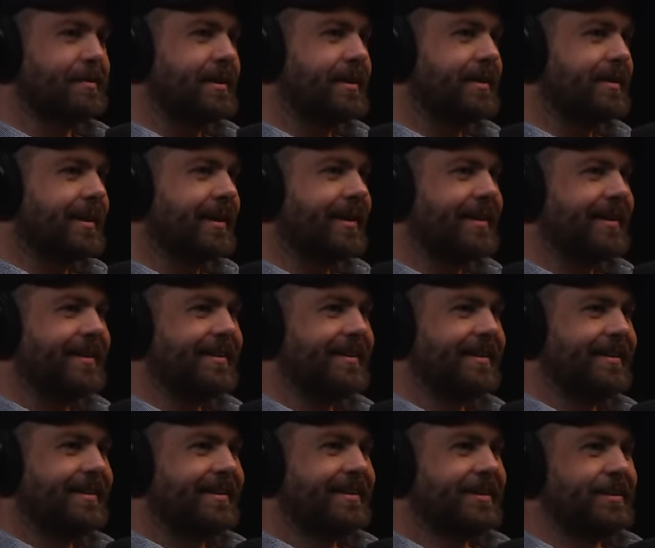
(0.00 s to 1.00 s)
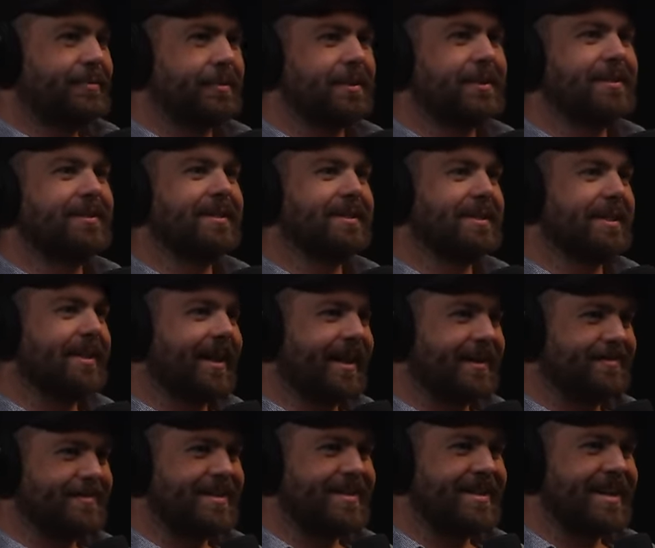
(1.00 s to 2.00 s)
being like, "What do you think's going to
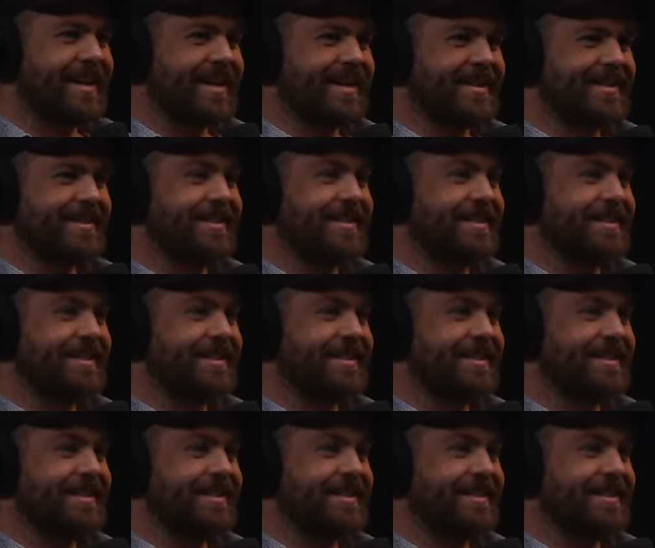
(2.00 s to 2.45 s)
happen next?"